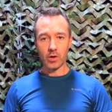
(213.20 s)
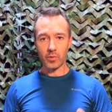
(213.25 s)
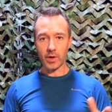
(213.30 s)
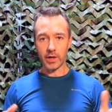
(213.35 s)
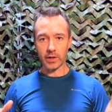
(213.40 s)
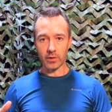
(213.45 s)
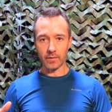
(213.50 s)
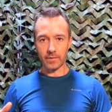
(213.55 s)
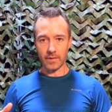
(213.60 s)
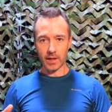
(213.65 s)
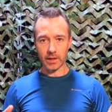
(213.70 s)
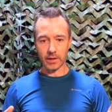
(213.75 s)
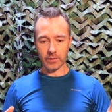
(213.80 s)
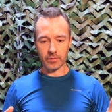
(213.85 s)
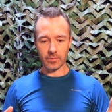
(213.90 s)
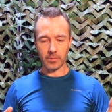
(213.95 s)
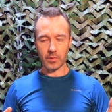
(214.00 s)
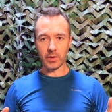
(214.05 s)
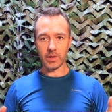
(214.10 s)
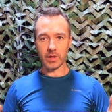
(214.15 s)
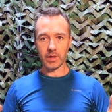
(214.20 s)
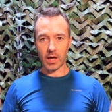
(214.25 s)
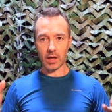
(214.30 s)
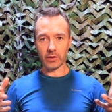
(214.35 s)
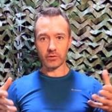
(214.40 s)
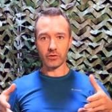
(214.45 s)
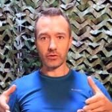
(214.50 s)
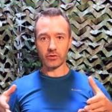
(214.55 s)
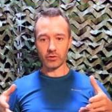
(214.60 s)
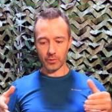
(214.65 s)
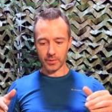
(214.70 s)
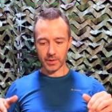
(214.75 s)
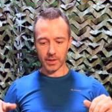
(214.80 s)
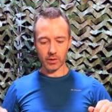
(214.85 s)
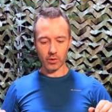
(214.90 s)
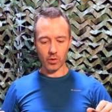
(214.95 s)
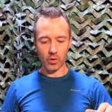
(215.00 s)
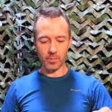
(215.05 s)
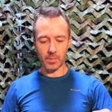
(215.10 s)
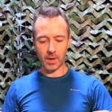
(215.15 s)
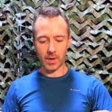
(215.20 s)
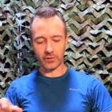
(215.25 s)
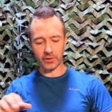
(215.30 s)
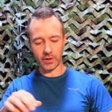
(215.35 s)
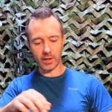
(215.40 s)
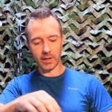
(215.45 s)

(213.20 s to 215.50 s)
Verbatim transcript: Really good value for money. I'll just show you it going back